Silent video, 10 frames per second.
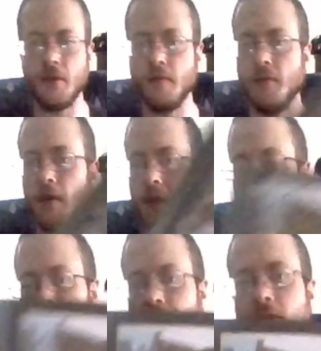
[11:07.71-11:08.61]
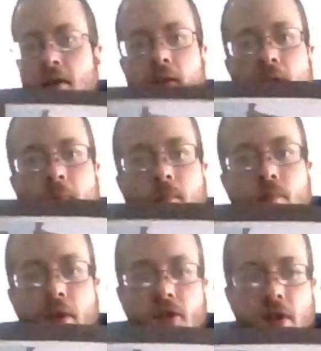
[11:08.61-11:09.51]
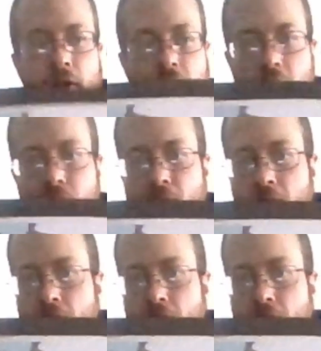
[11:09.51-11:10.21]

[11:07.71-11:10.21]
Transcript: I think it sounded like they had